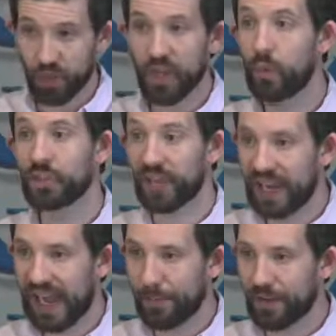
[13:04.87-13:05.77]
We know what's
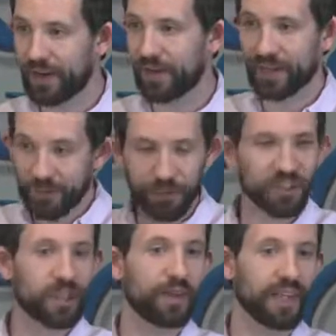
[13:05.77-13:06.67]
going to happen. Life
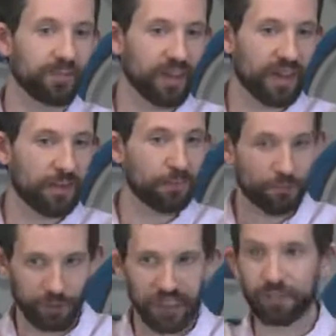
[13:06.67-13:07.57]
is going to be given to them,
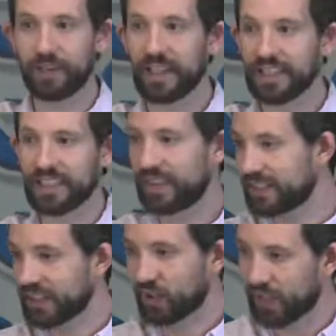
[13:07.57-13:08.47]
forgiveness.
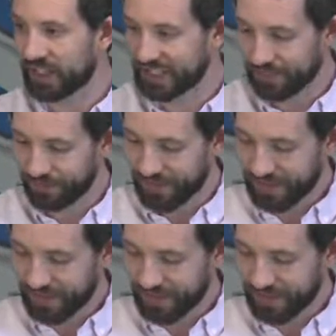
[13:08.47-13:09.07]
This is great.